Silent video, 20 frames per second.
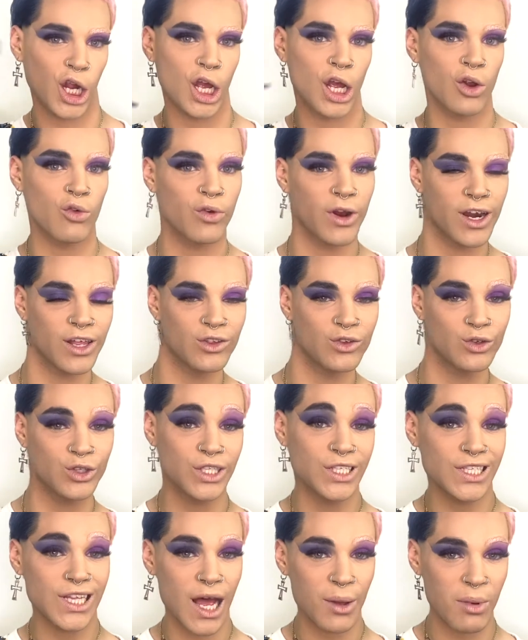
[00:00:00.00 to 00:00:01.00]
ready to
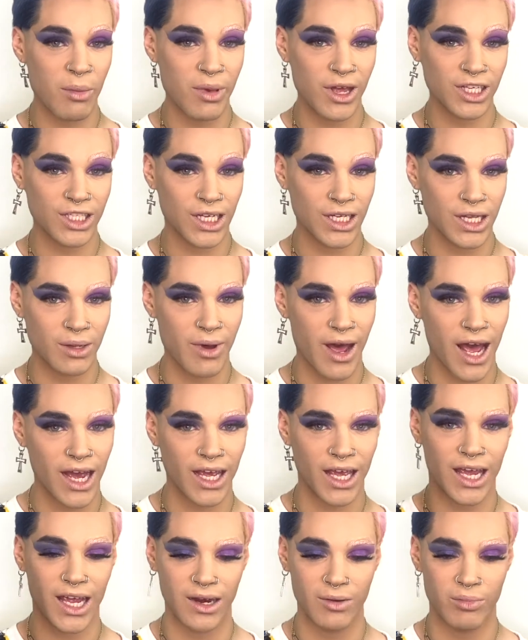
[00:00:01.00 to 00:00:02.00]
stab a bitch in the back
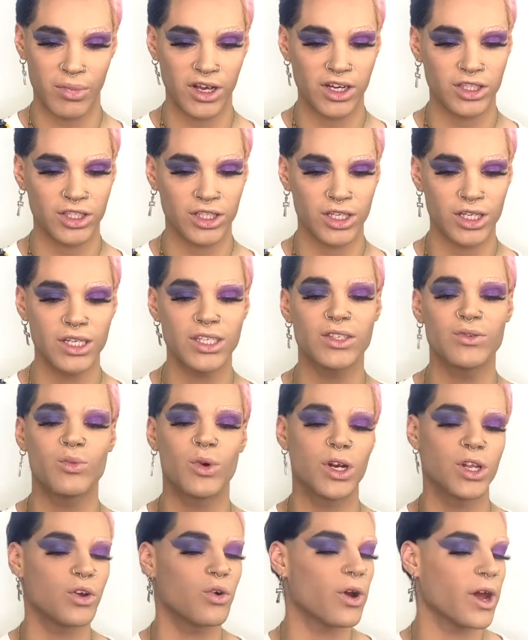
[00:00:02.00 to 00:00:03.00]
in pictures
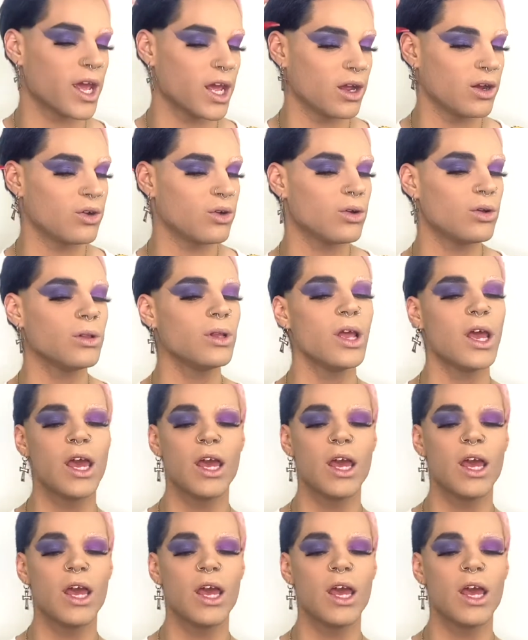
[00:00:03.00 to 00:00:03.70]
when you're angled.